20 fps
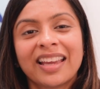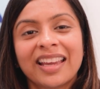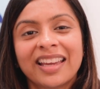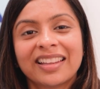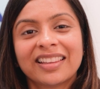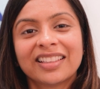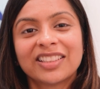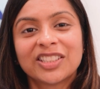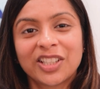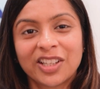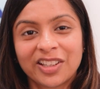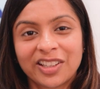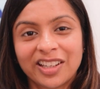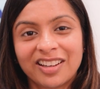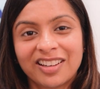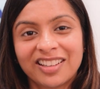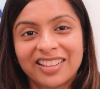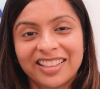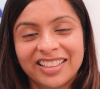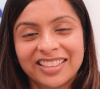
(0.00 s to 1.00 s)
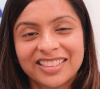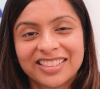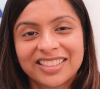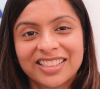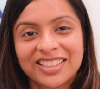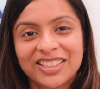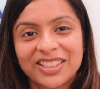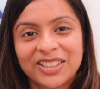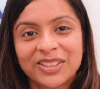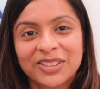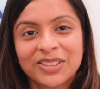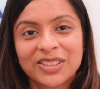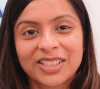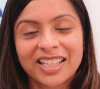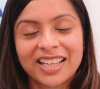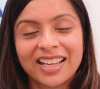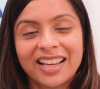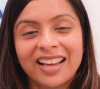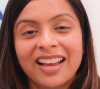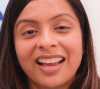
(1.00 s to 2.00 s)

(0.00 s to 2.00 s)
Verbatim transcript: and the Terry Heart Institute,